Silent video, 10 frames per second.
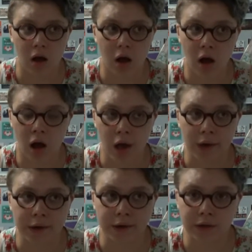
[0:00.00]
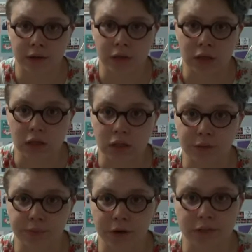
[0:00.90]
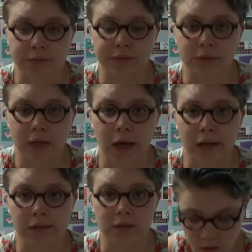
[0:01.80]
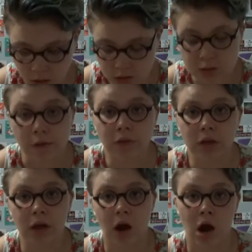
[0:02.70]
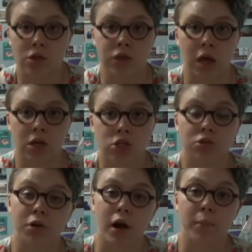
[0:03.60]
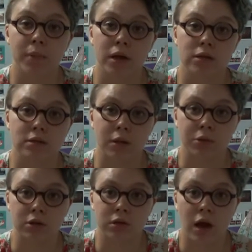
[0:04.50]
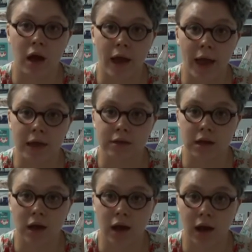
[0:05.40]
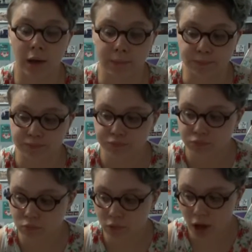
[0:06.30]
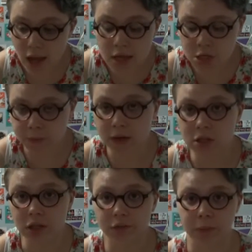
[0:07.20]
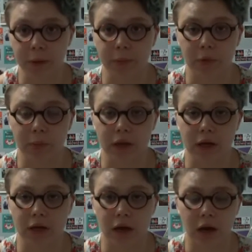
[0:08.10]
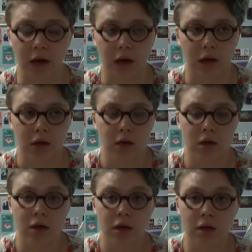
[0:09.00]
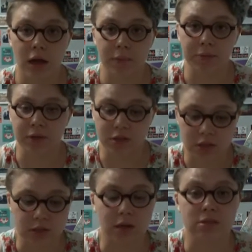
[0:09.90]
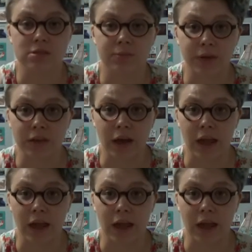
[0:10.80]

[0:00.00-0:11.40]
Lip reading: on the depressive side. It's definitely a hard thing to grow up being disabled, and especially for people, because hemiplegia is also something that